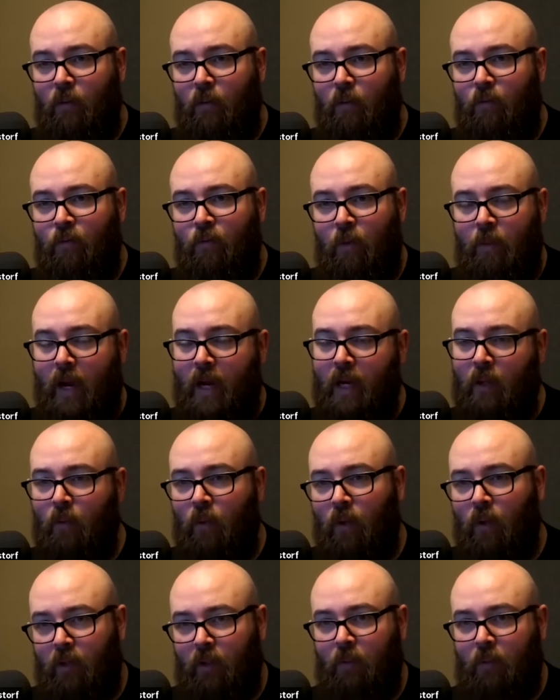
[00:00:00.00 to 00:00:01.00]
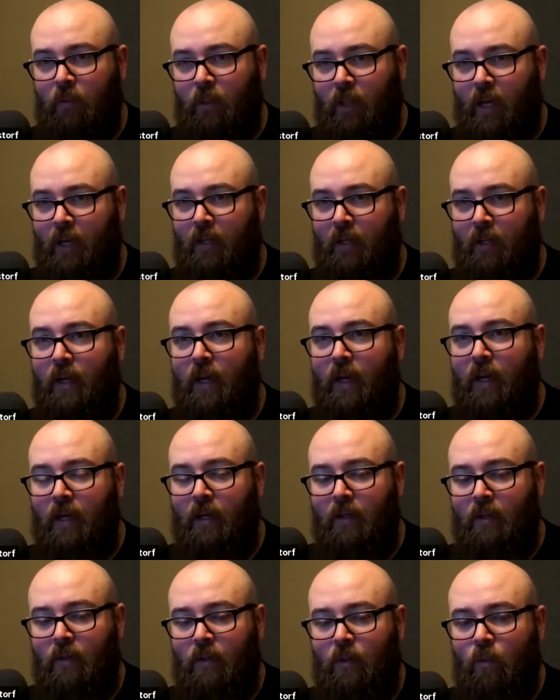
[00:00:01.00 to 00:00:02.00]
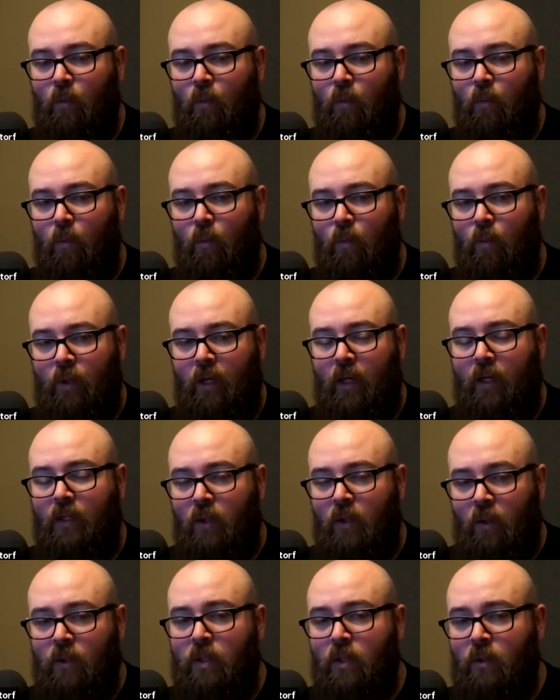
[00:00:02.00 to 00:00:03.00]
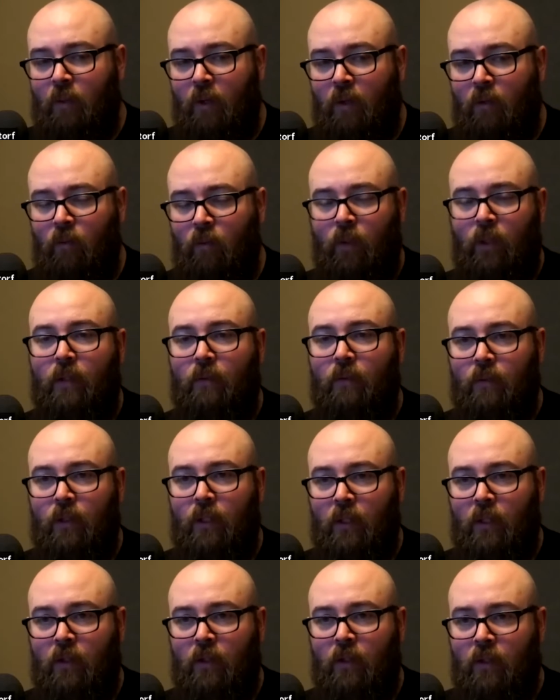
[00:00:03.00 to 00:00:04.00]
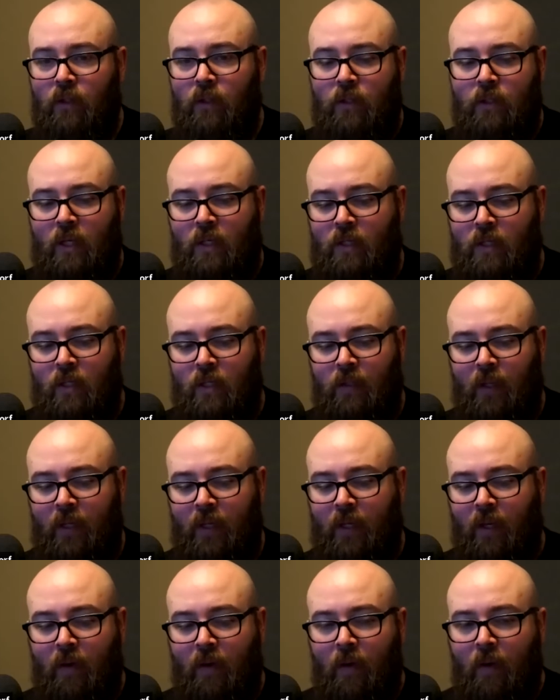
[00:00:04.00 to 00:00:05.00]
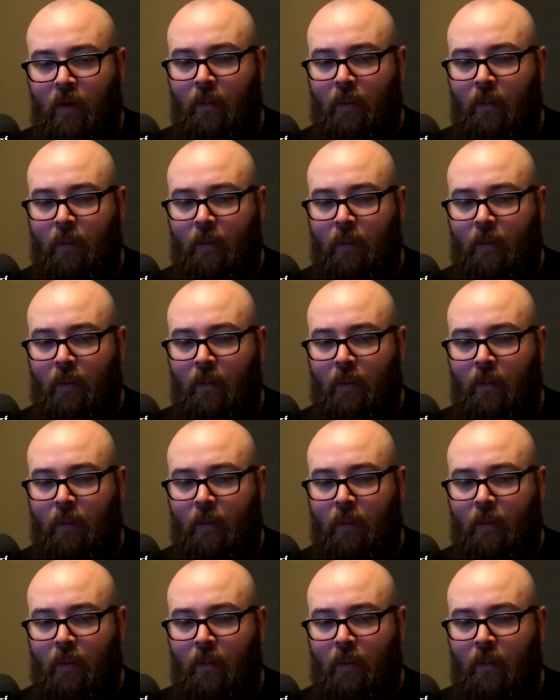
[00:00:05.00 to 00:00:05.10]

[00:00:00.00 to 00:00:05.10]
from anywhere on the planet. And it's also been really, really good in the sense that like